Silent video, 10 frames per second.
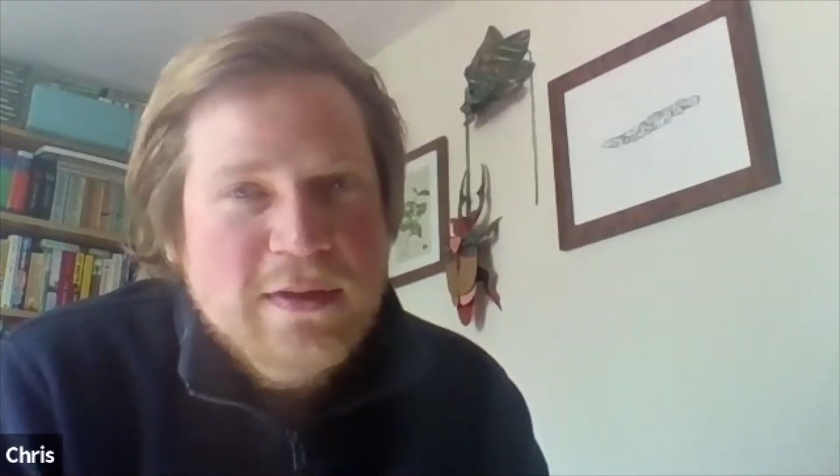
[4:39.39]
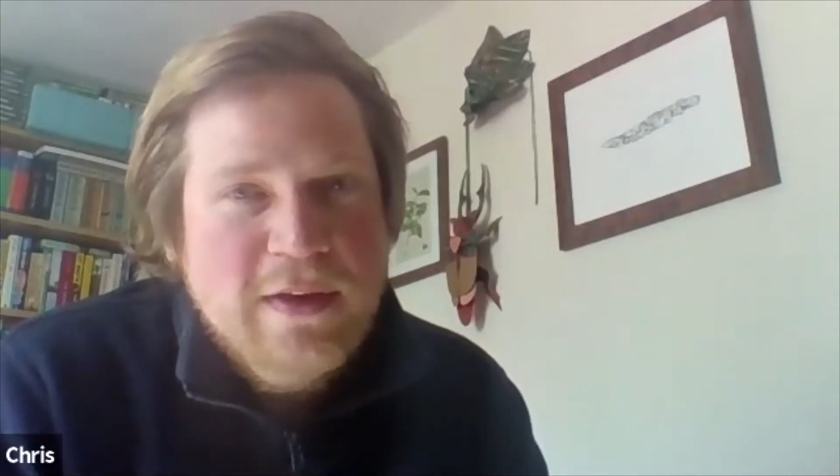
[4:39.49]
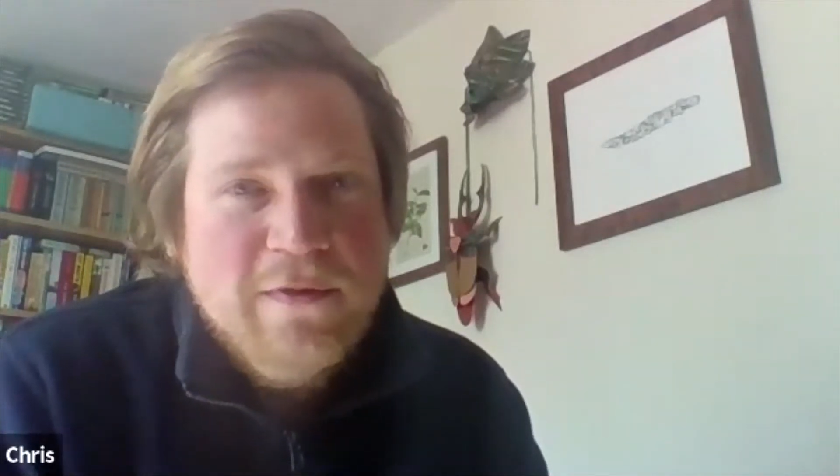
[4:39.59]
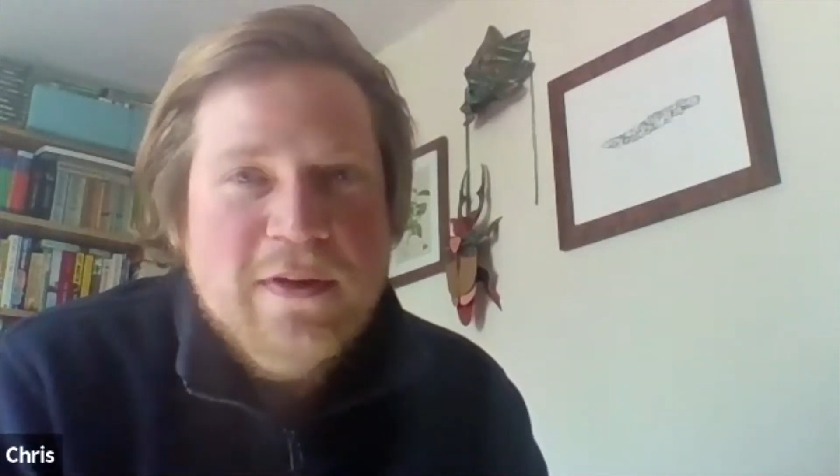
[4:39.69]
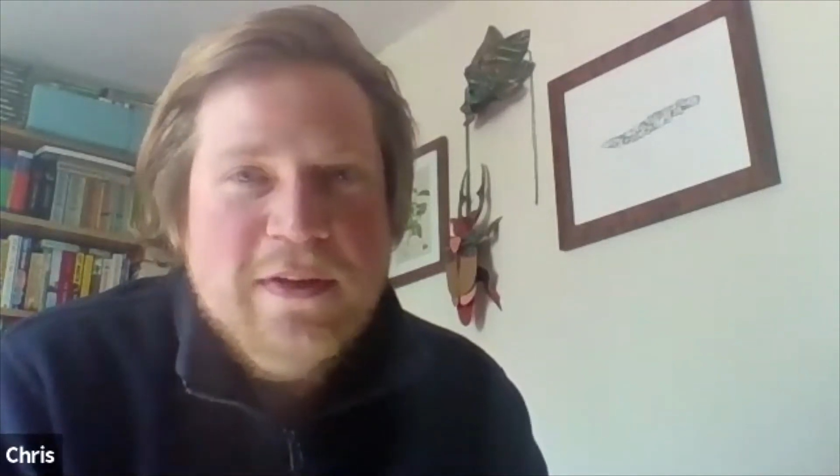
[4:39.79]

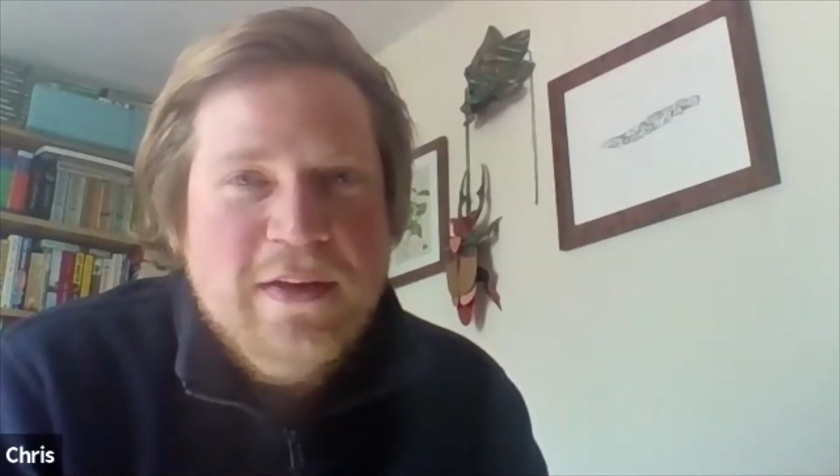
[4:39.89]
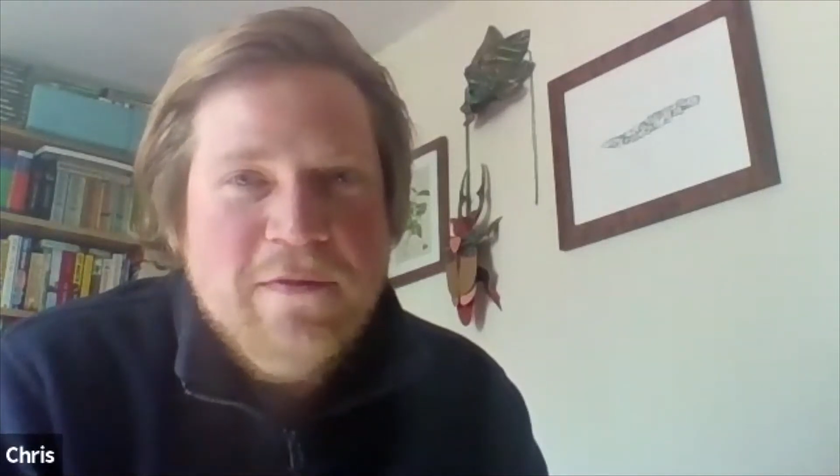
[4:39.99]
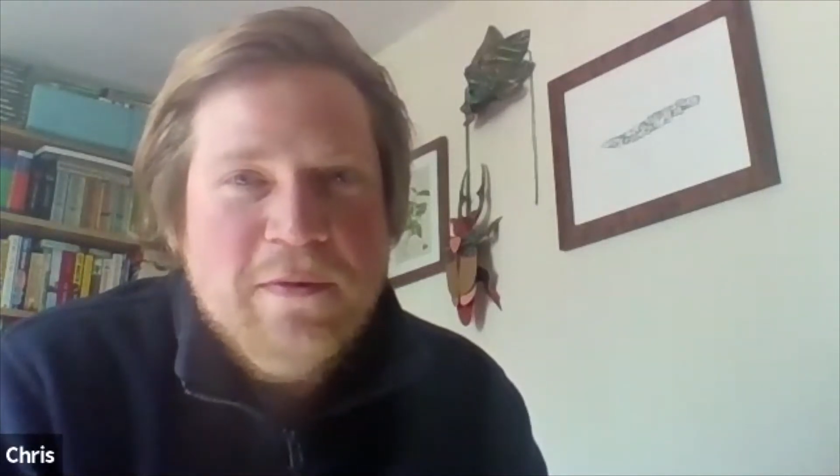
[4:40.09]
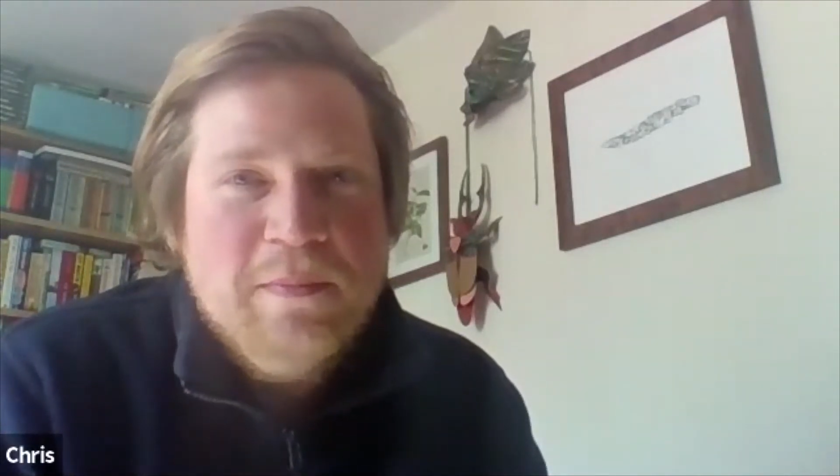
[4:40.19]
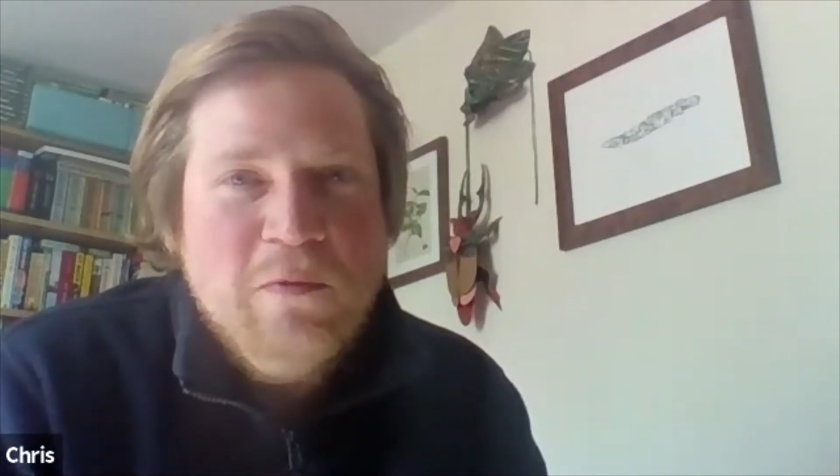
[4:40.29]

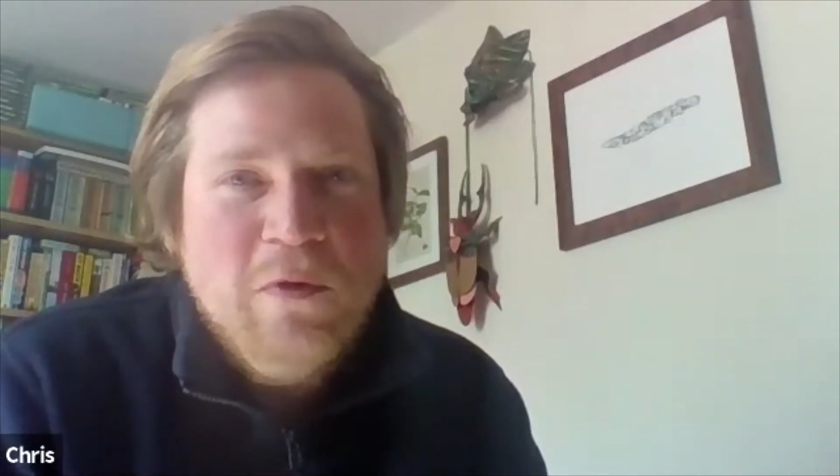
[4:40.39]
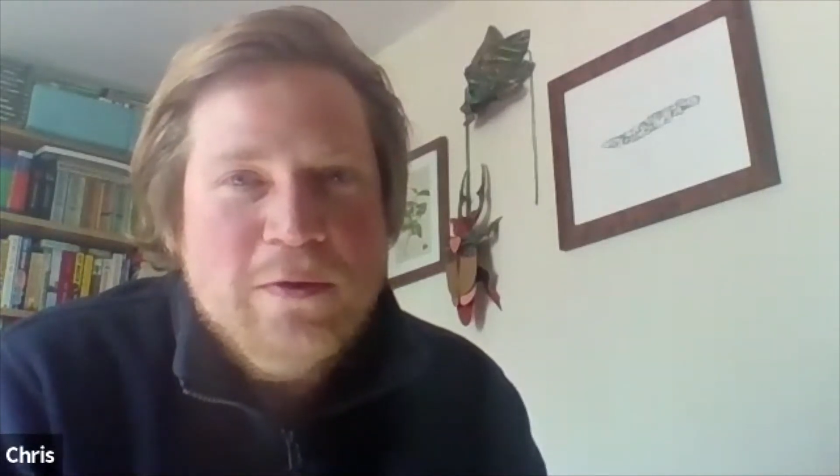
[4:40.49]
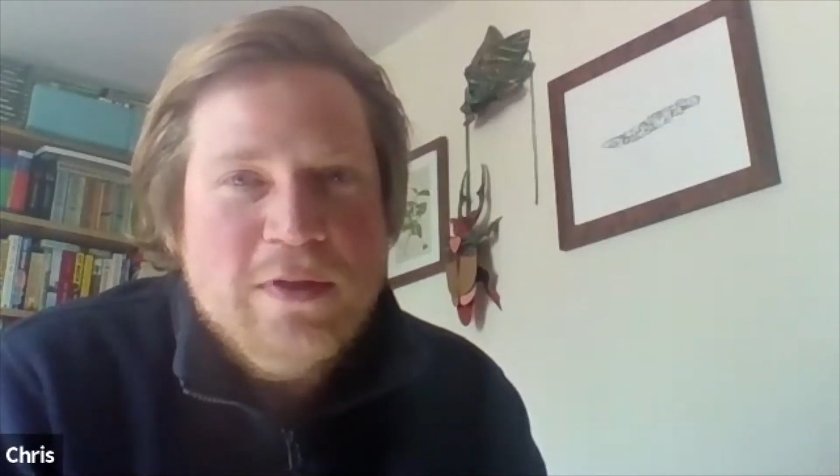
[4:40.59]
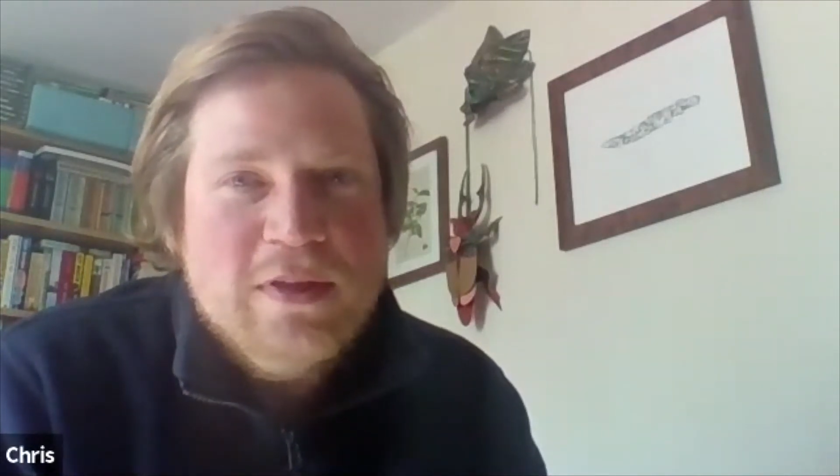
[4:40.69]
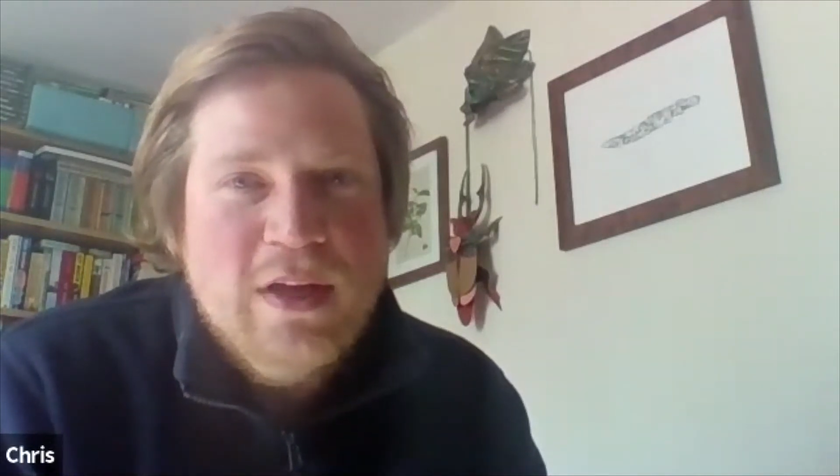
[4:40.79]
different road
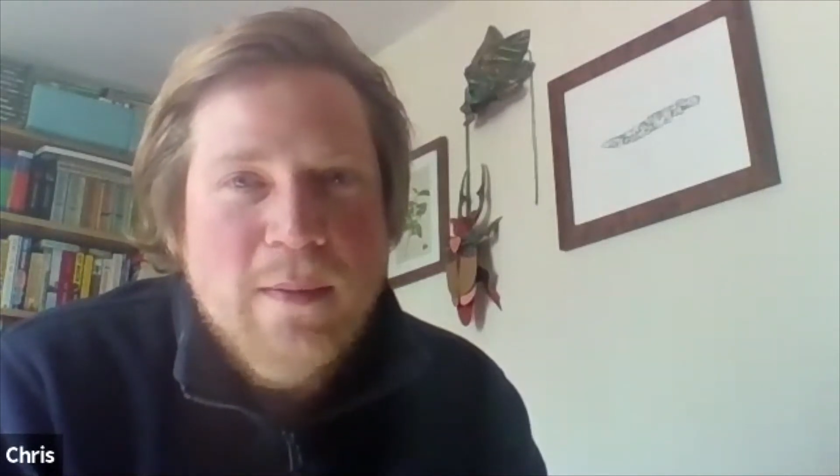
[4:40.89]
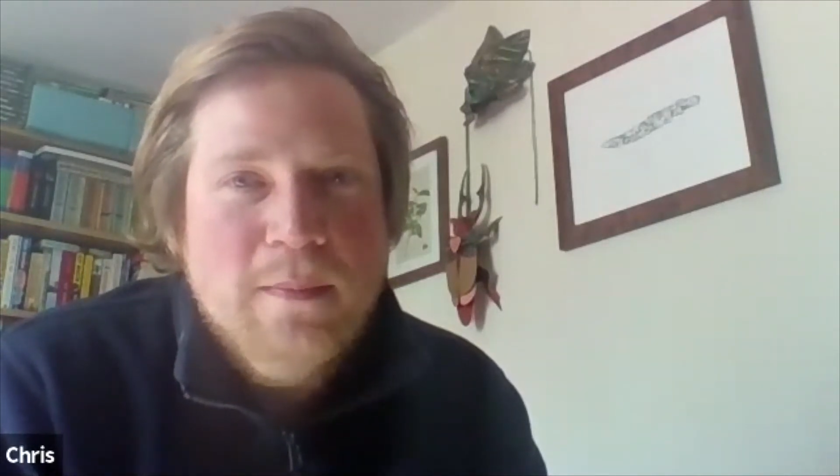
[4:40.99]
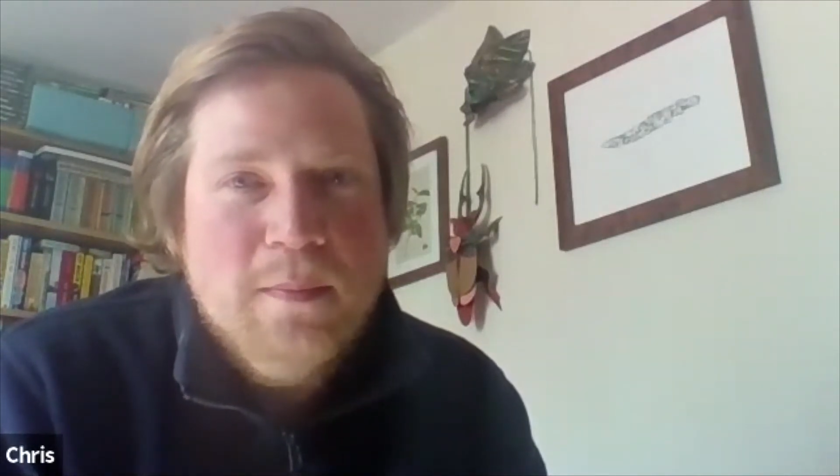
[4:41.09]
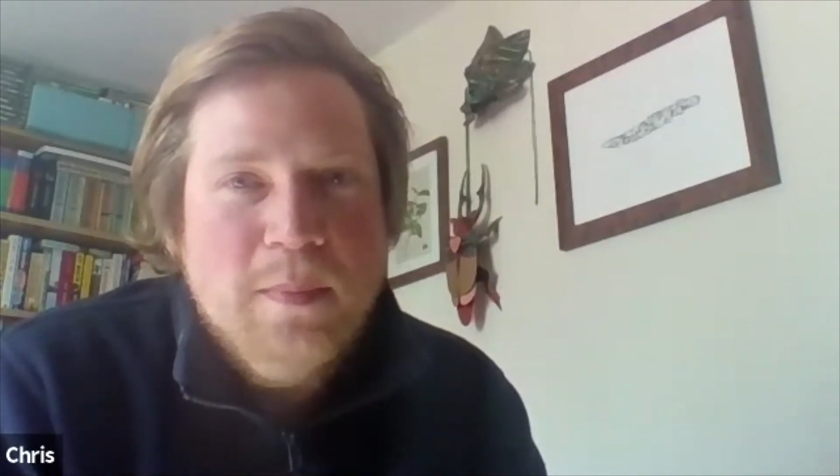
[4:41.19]
to some,